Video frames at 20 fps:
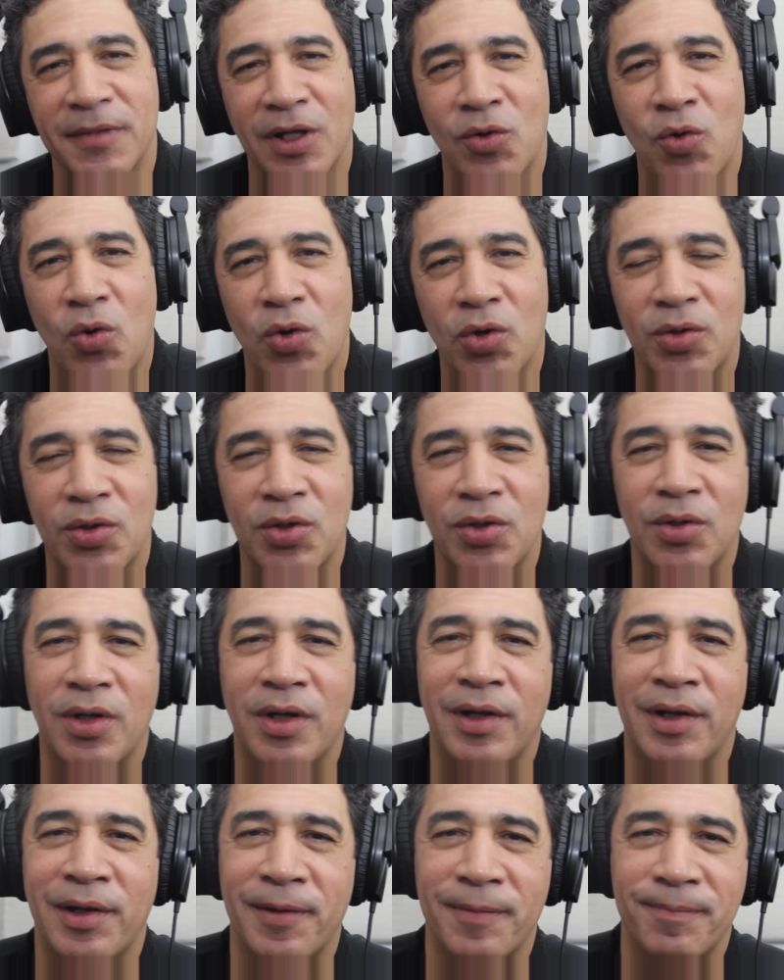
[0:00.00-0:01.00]

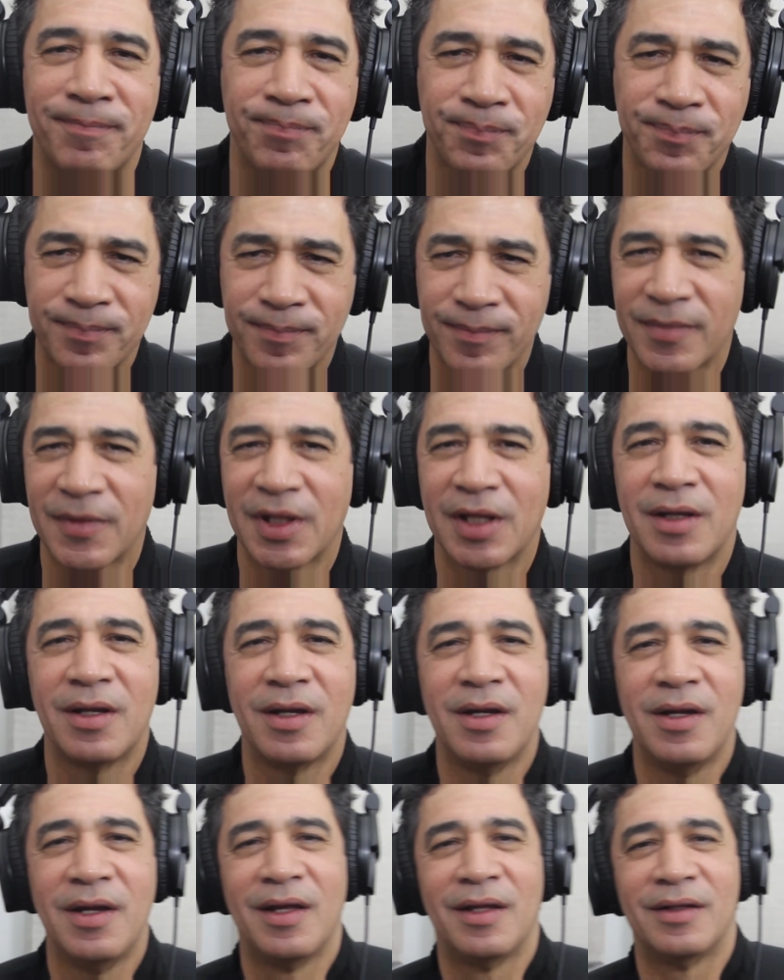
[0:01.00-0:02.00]
quarter
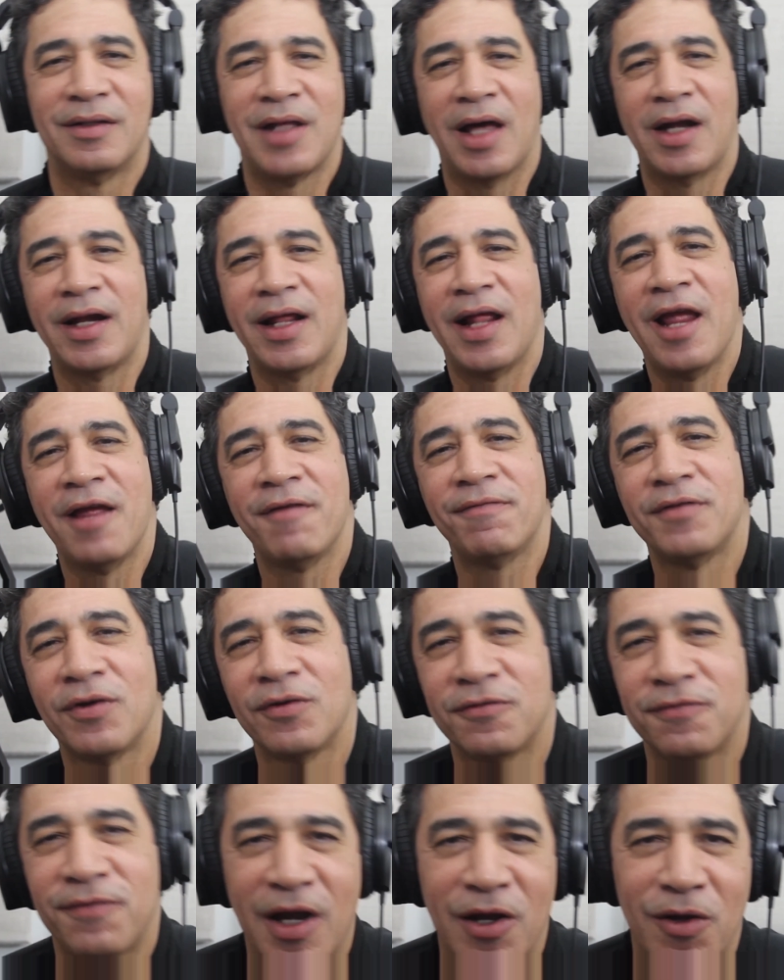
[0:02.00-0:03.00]
dotted eighth
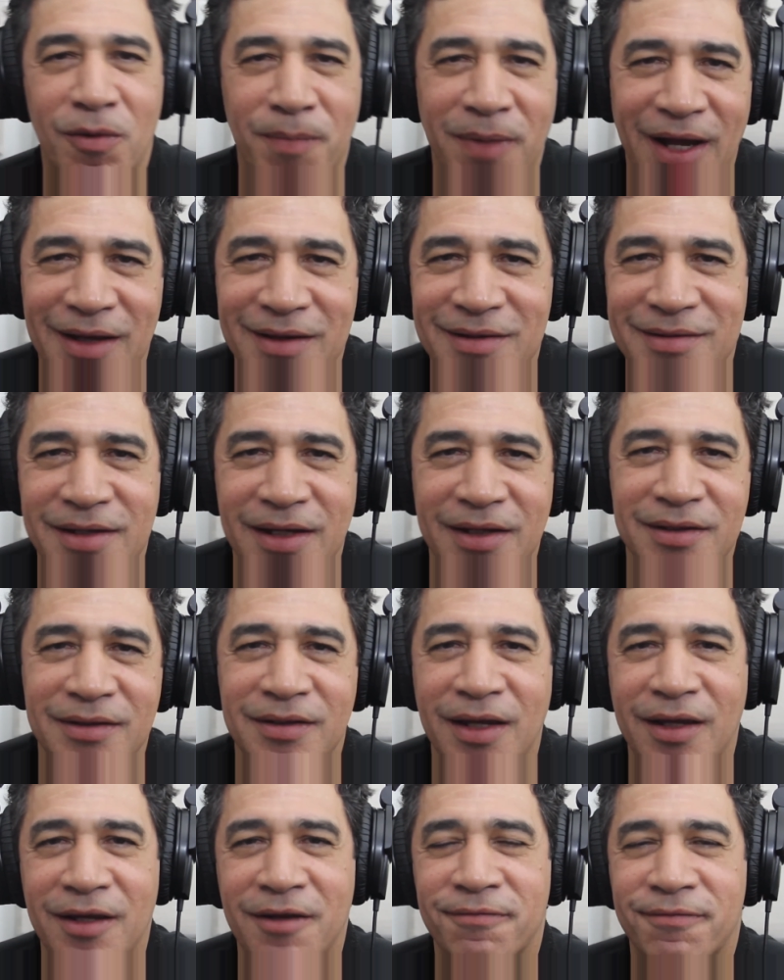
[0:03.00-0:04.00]
note followed by a
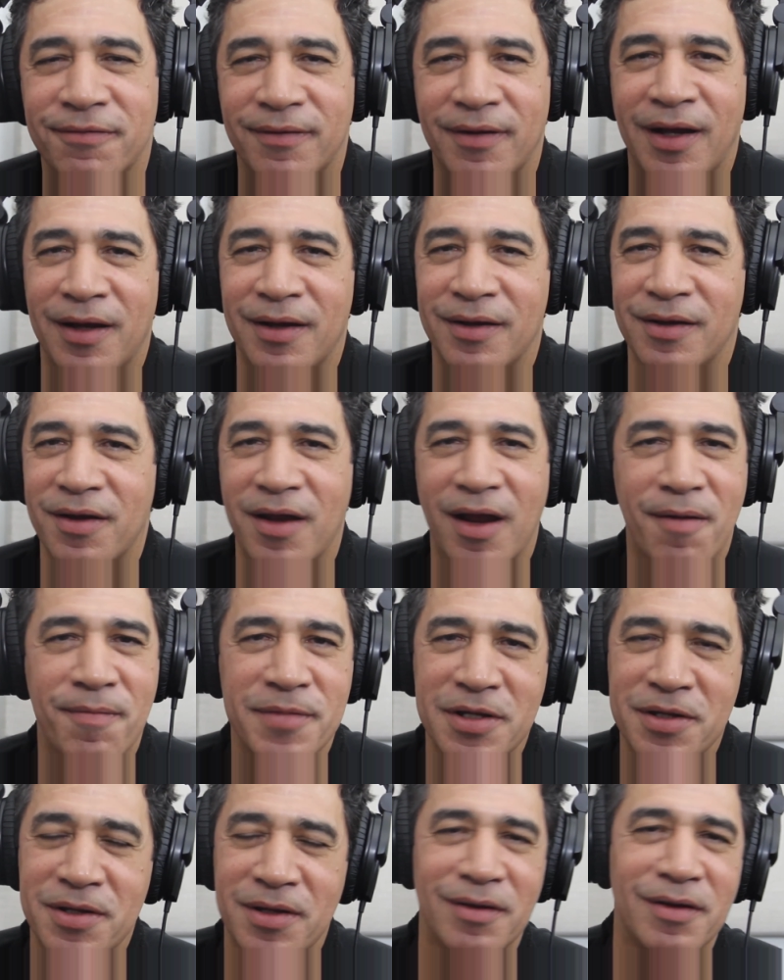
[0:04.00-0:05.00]
16th.
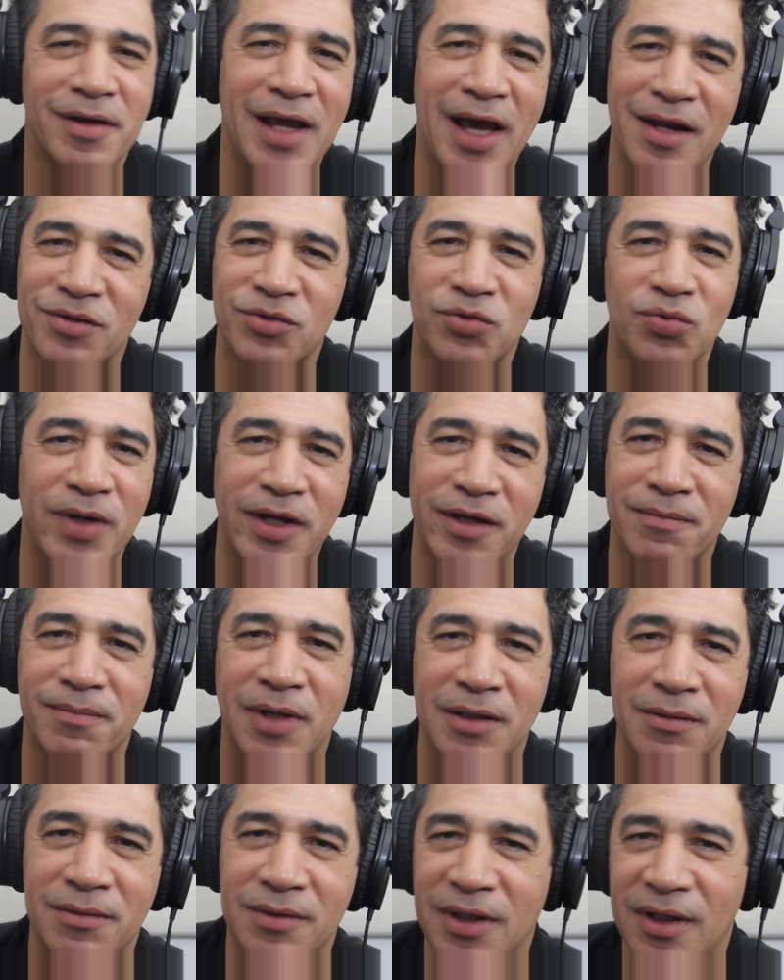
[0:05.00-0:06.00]
You got to swing,
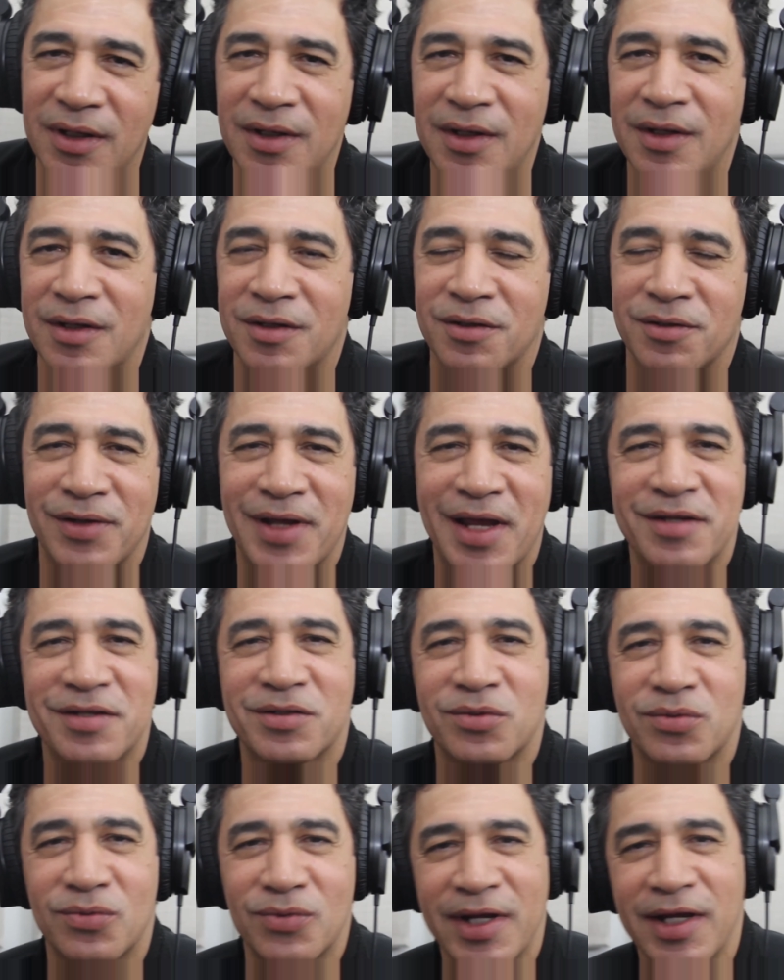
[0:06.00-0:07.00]
baby. So that's
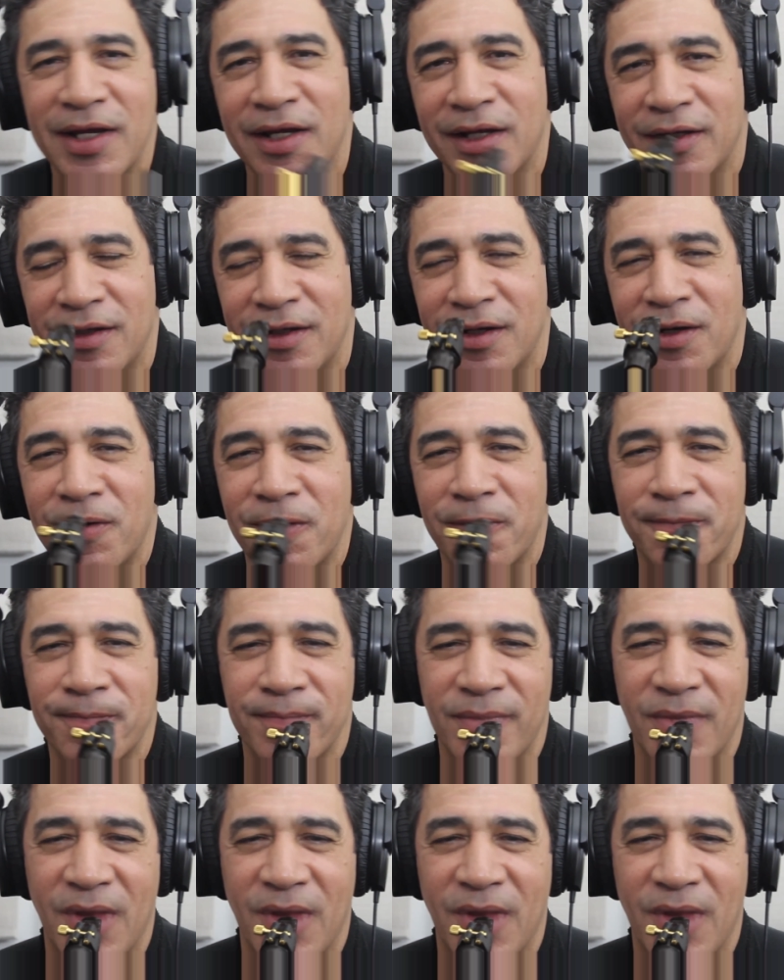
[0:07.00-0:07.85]
swing, Yeah.